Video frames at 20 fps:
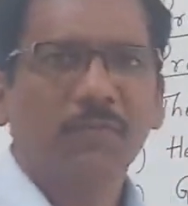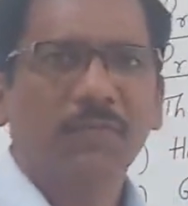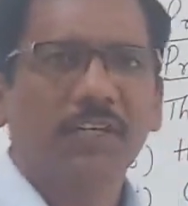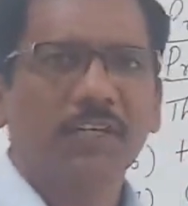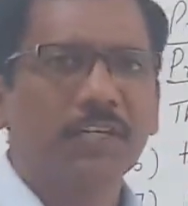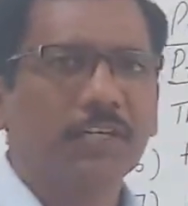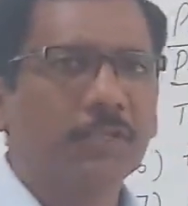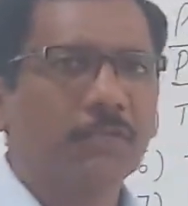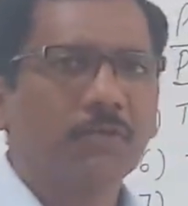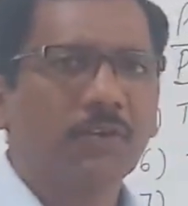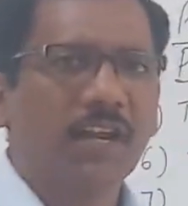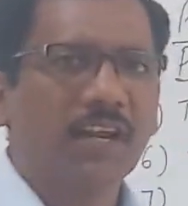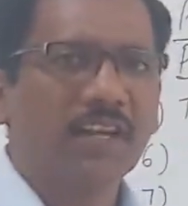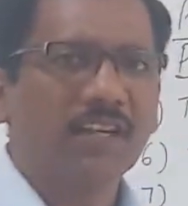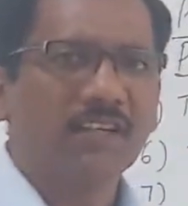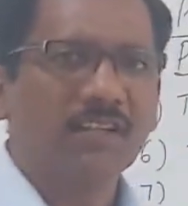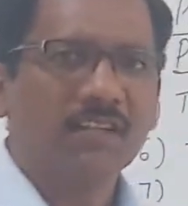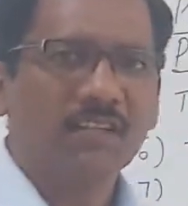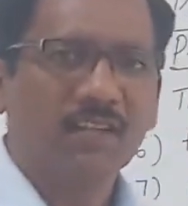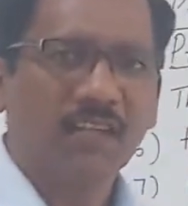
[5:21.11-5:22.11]
We need to
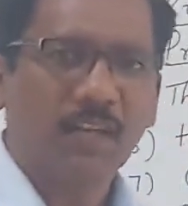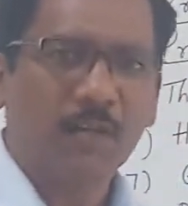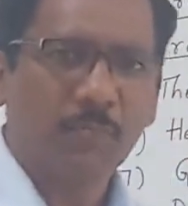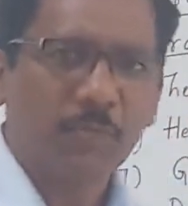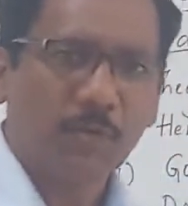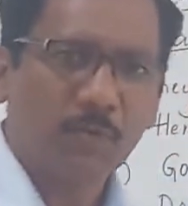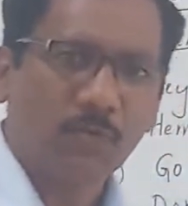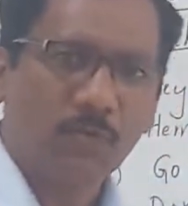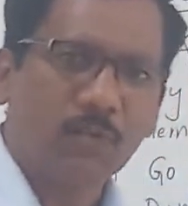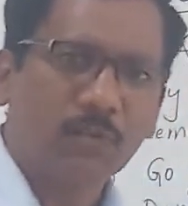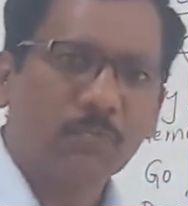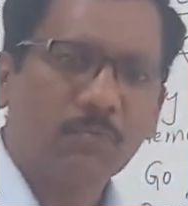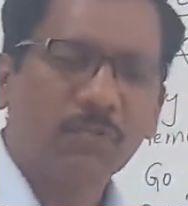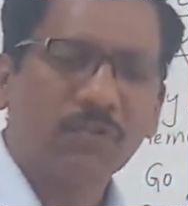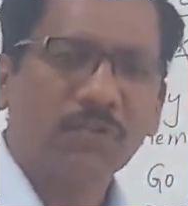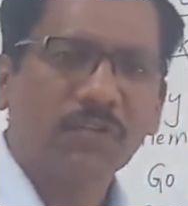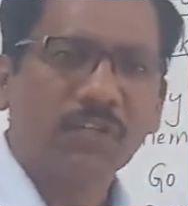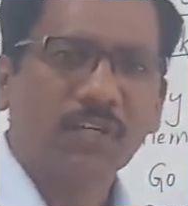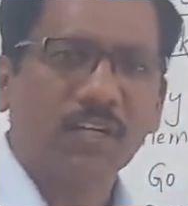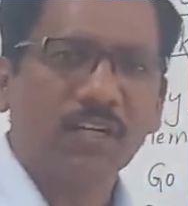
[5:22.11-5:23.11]
write helping
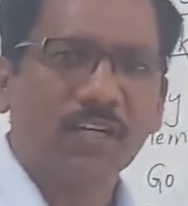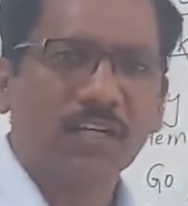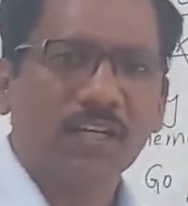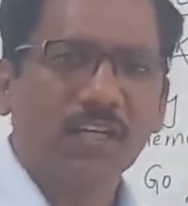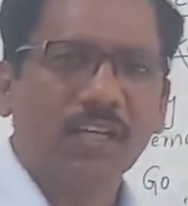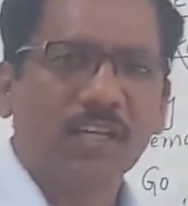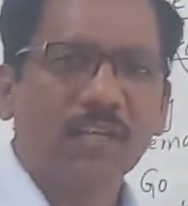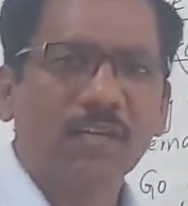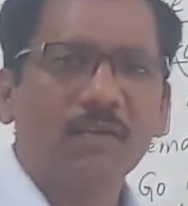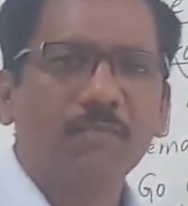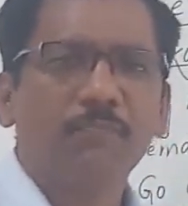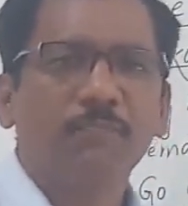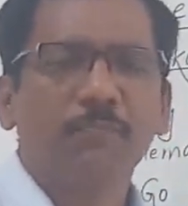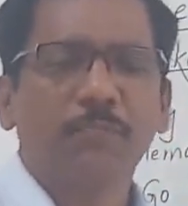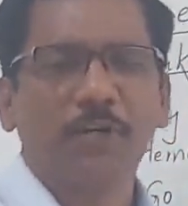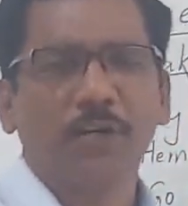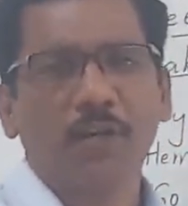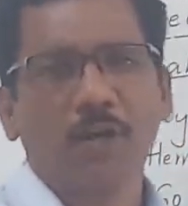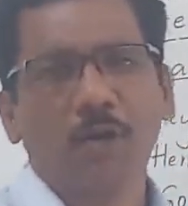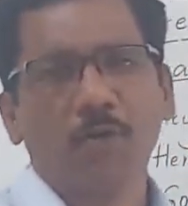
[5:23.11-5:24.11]
verb, NT,
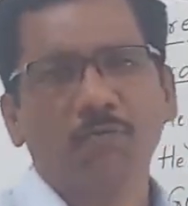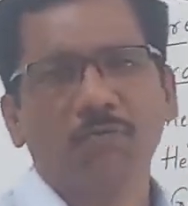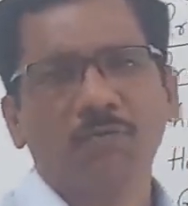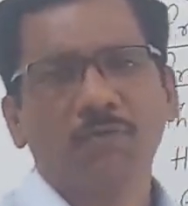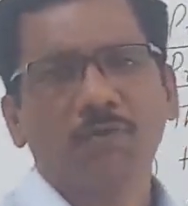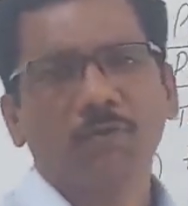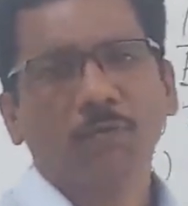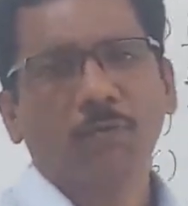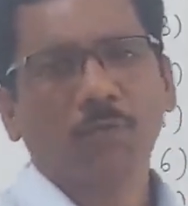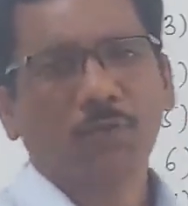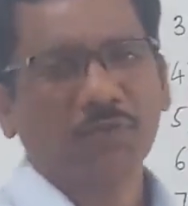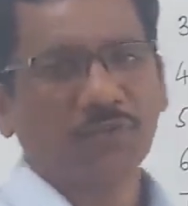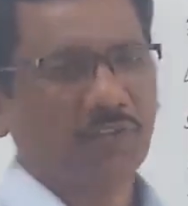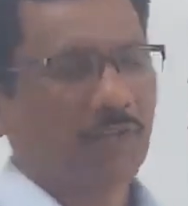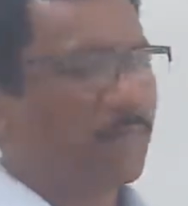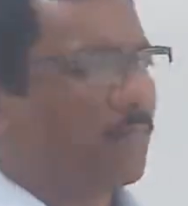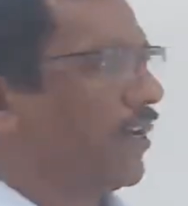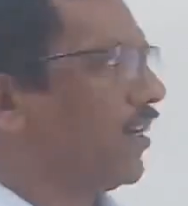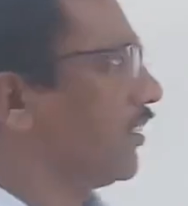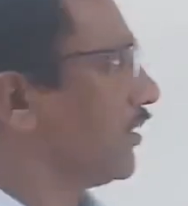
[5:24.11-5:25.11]
pronoun,
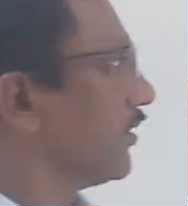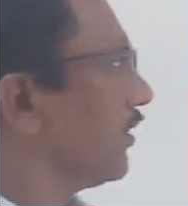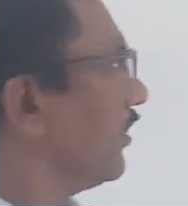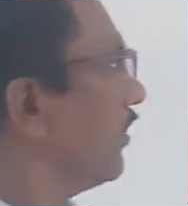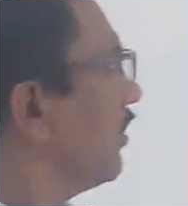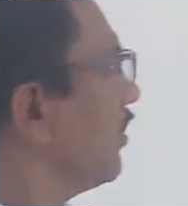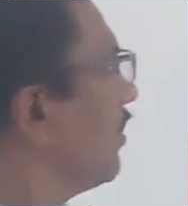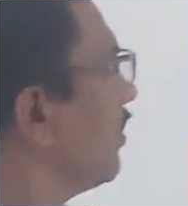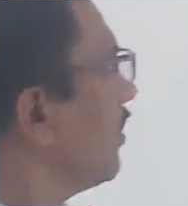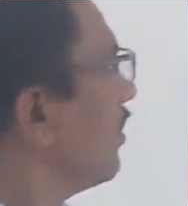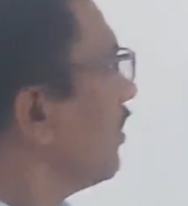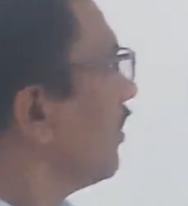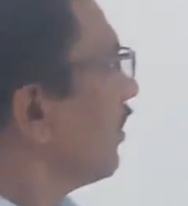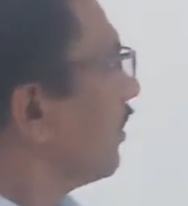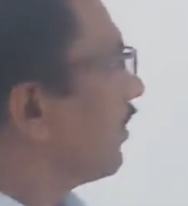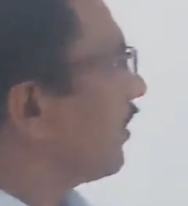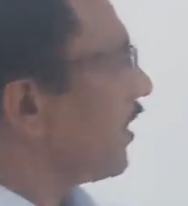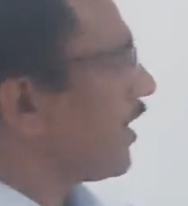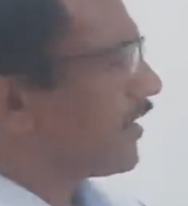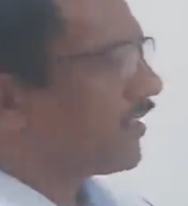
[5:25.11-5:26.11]
question mark.
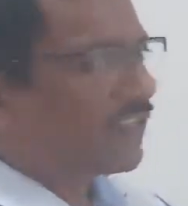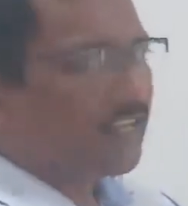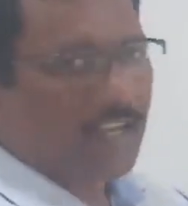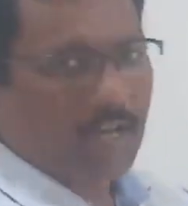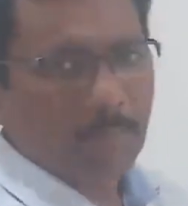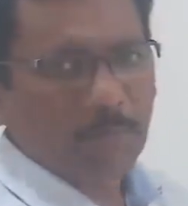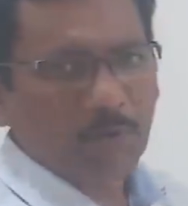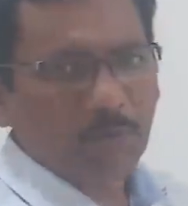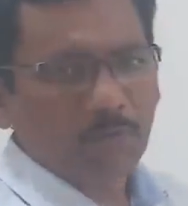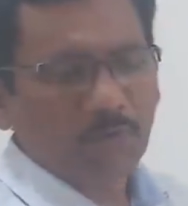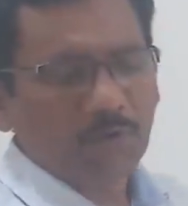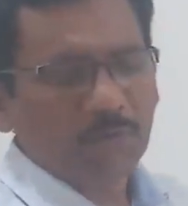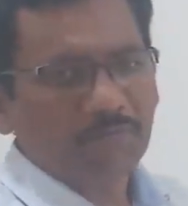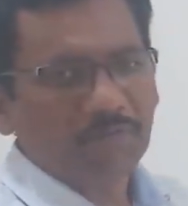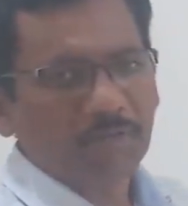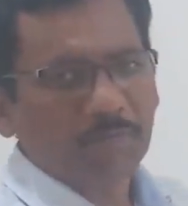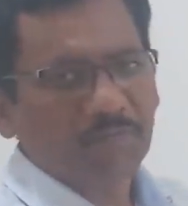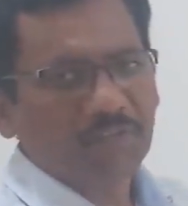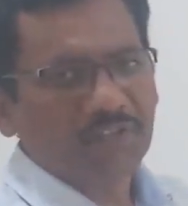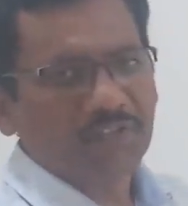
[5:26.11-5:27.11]
Take the helping verb
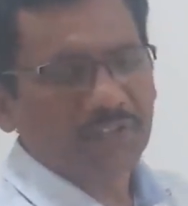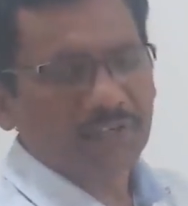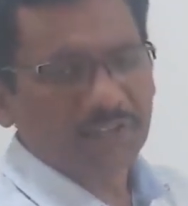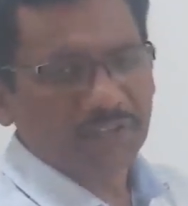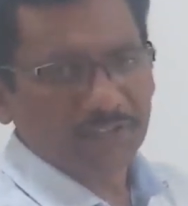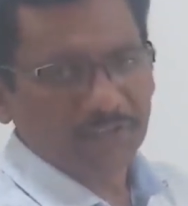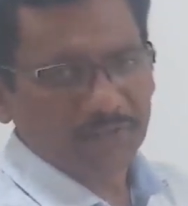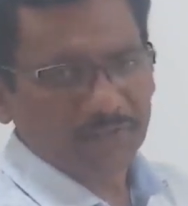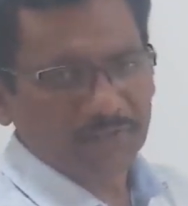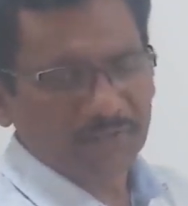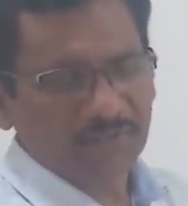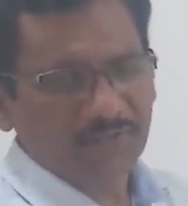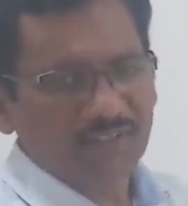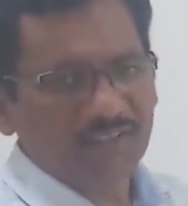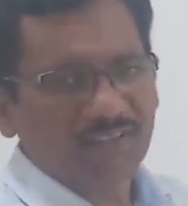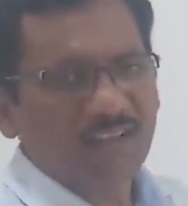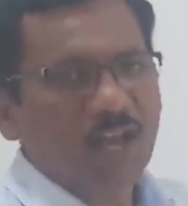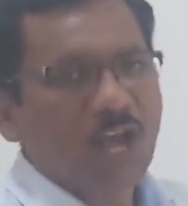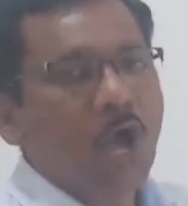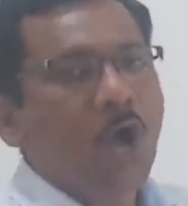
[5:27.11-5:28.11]
from the
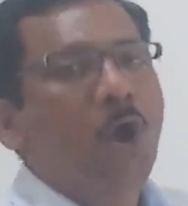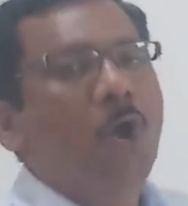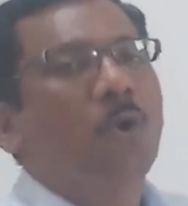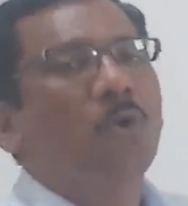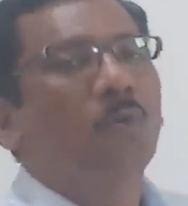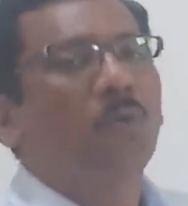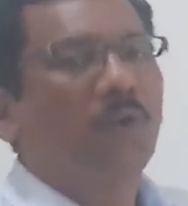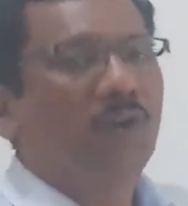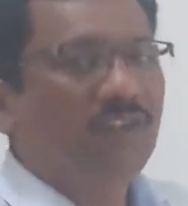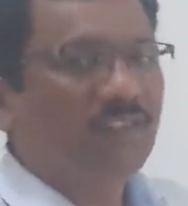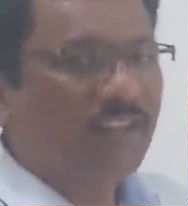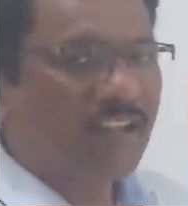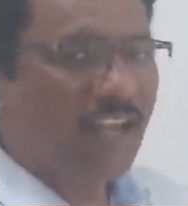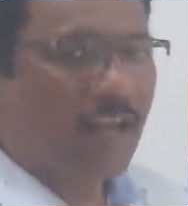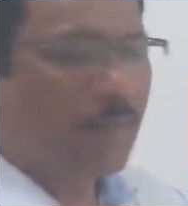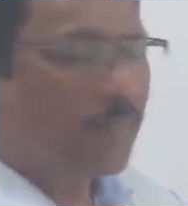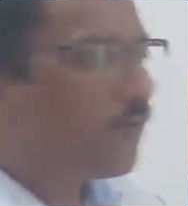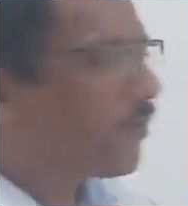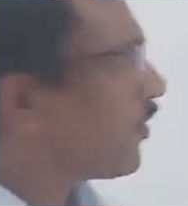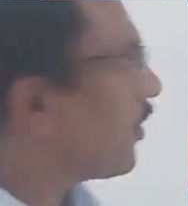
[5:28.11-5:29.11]
sentence. What's the
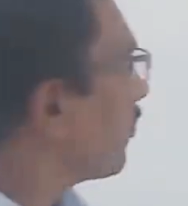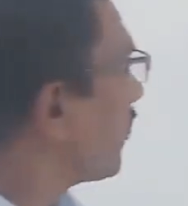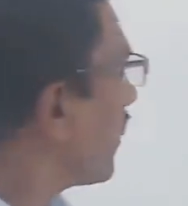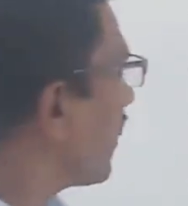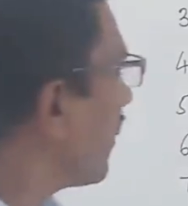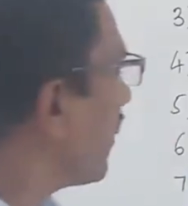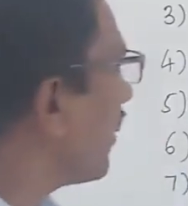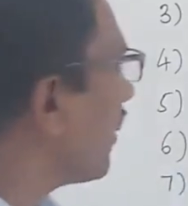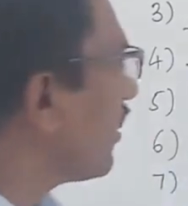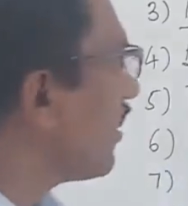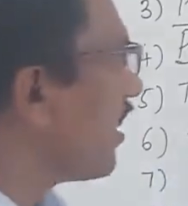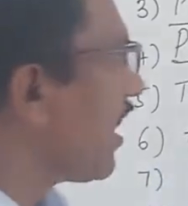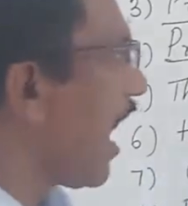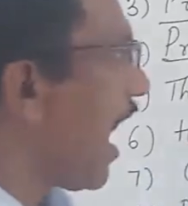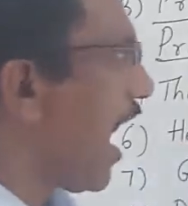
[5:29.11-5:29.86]
helping verb here?